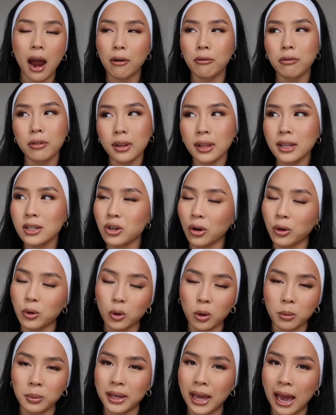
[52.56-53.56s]
I really don't
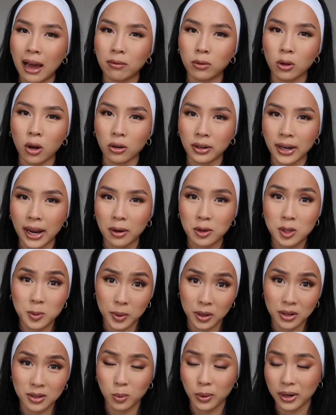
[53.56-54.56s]
normally have long nails
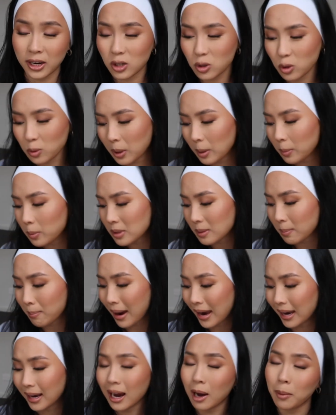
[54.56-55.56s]
because when I do people's
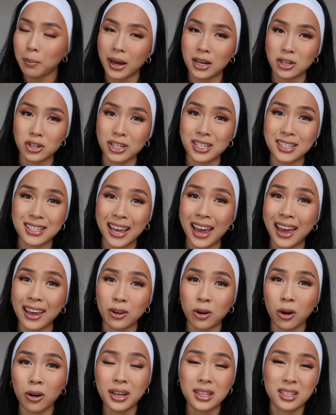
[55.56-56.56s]
makeup, I just
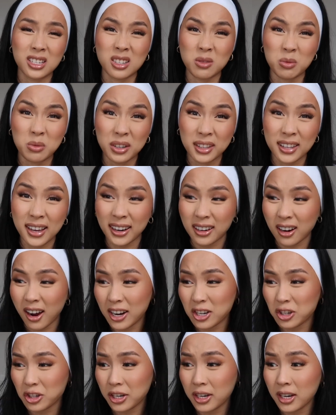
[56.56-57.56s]
cannot. It's just really
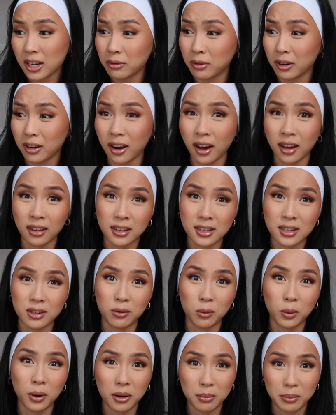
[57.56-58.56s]
unhygienic regardless
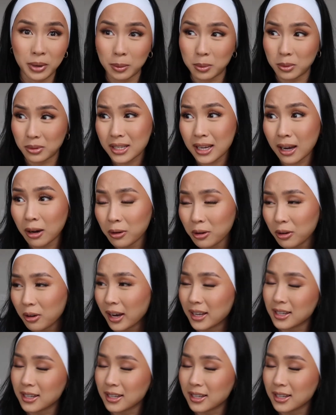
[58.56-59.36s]
of what people tell you.